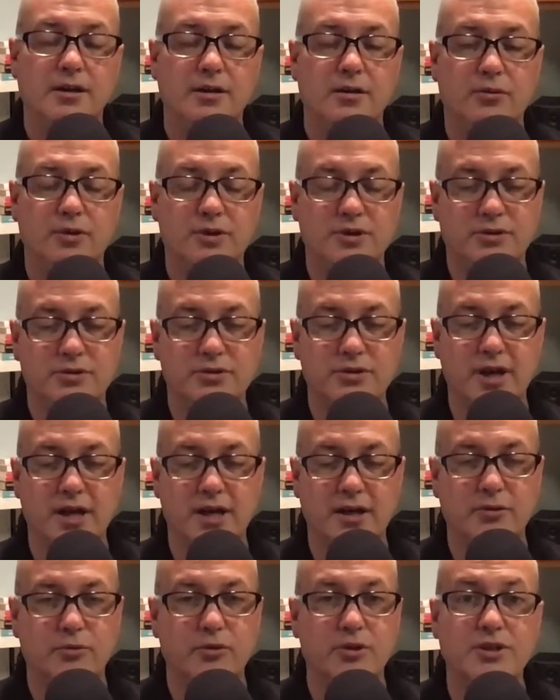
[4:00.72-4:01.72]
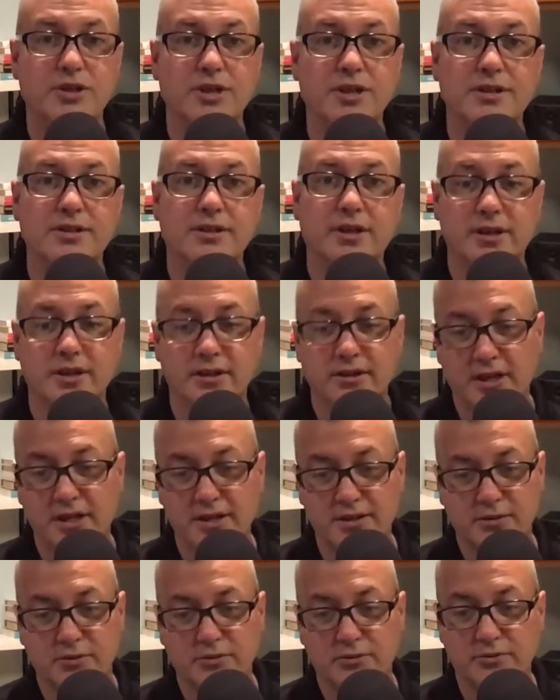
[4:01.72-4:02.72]
was her daughter when she started law
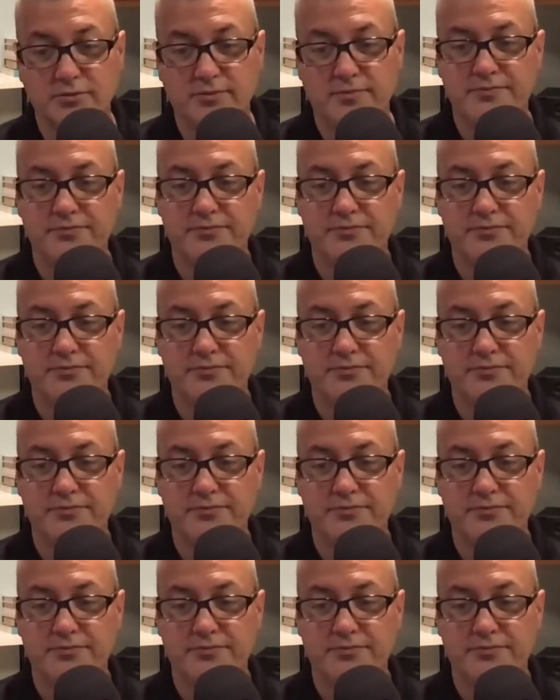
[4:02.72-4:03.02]
school.